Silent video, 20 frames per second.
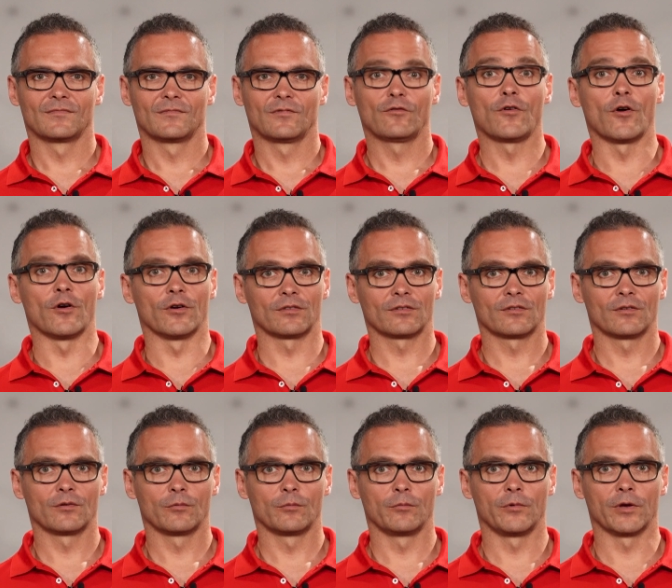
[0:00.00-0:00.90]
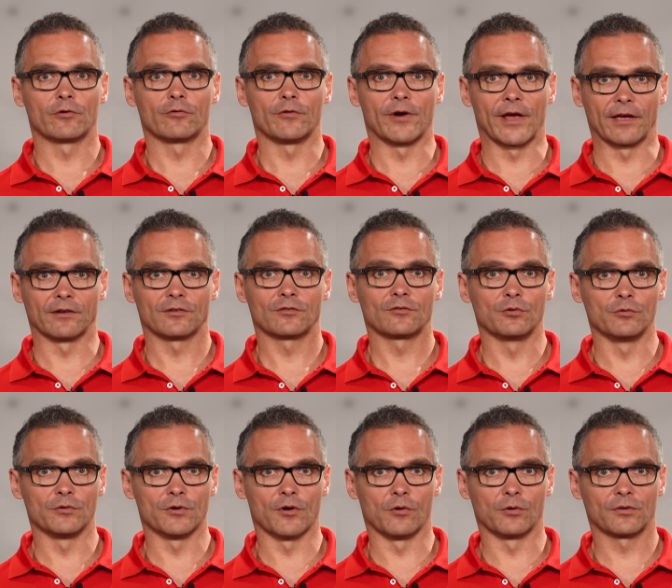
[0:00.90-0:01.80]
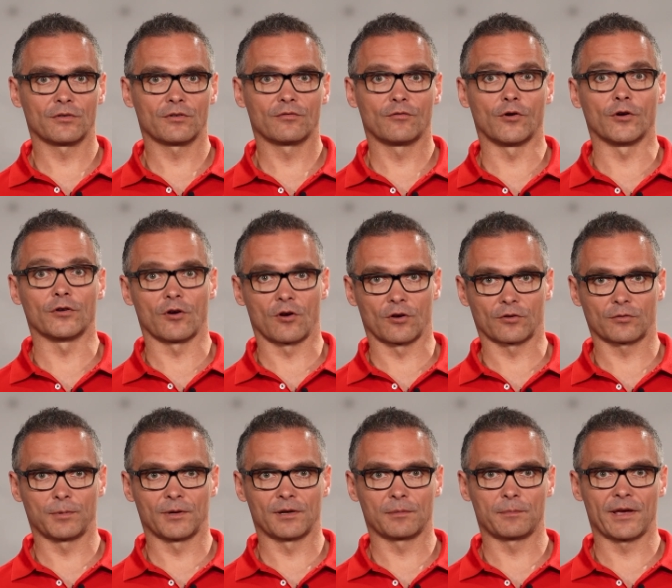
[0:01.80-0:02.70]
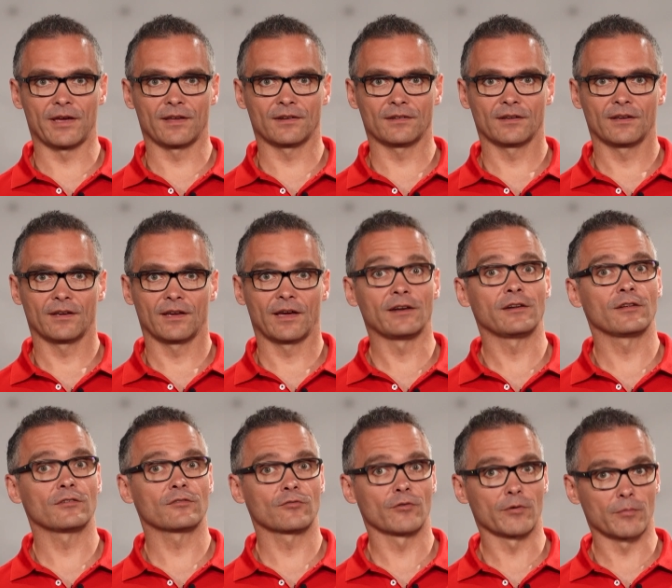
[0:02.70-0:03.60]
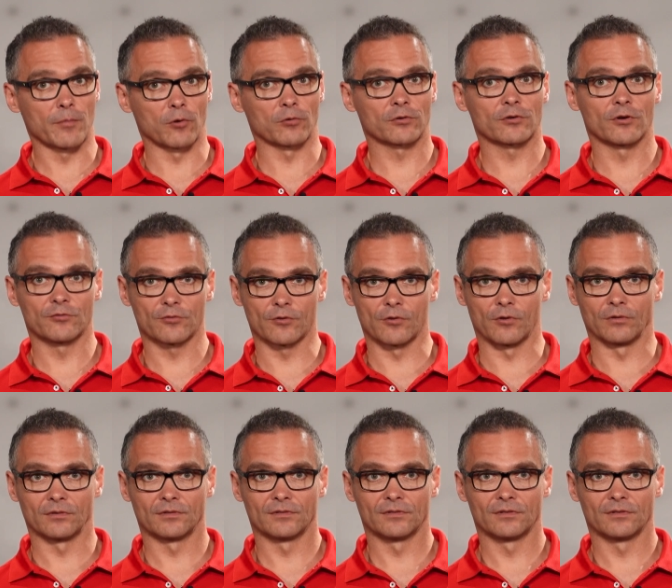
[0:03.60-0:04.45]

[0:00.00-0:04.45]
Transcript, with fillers: First, we create two nodes for the hospital bed and its remote control.